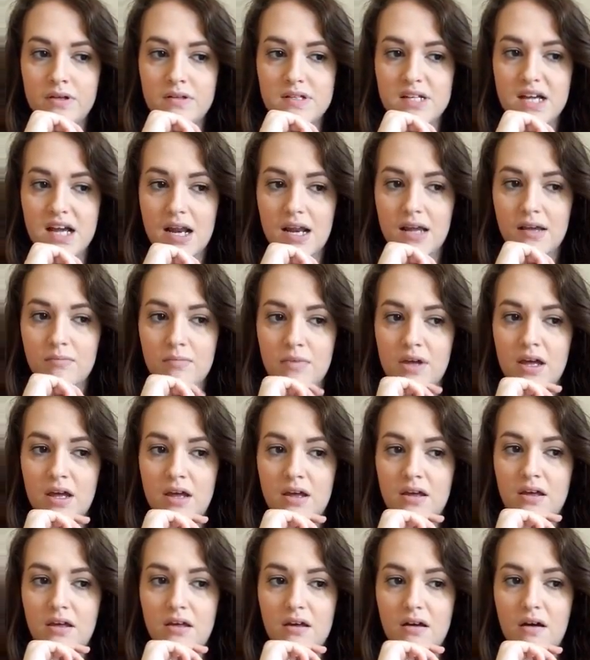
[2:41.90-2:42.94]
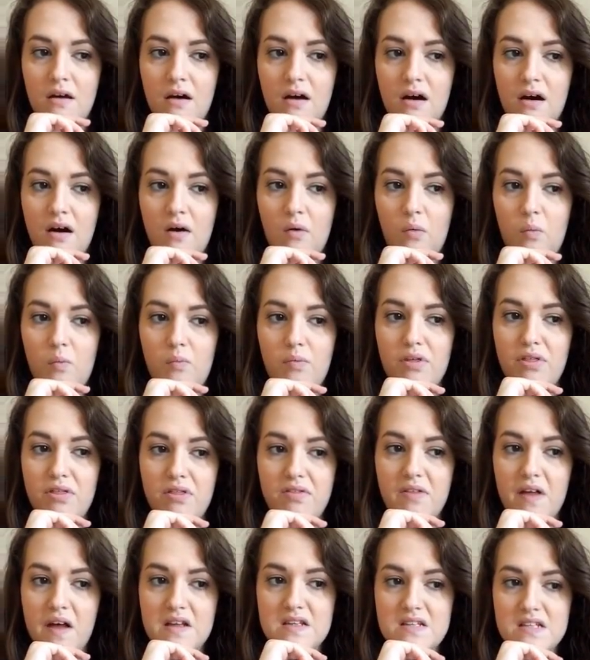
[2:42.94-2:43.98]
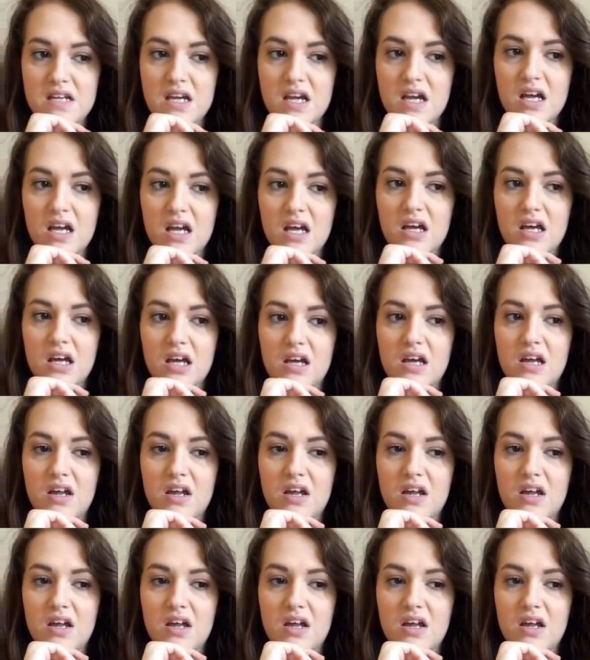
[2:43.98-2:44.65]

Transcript: telling me how pathetic